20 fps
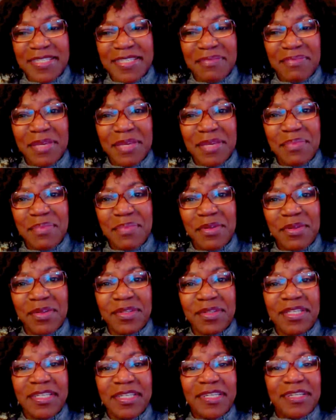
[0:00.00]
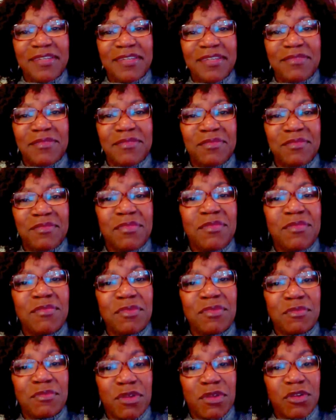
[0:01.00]
people
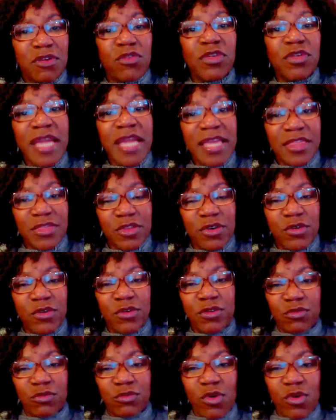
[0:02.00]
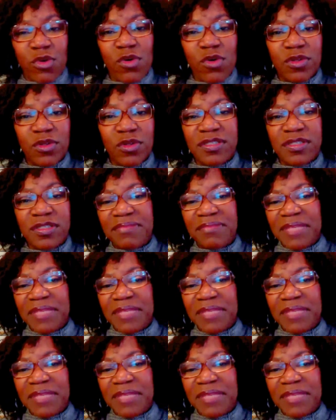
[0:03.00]
create those roles.